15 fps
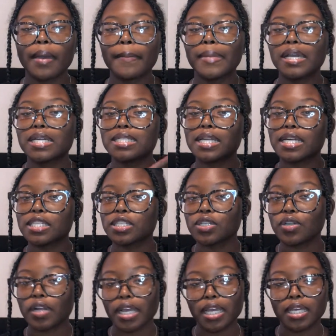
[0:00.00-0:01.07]
because that's
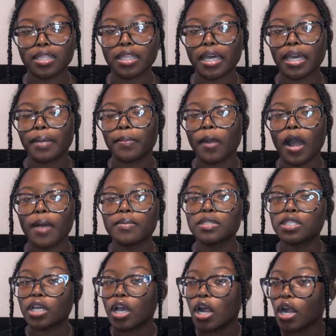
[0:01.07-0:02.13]
great. Like, props
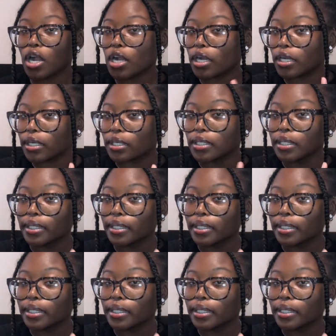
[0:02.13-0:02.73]
to her.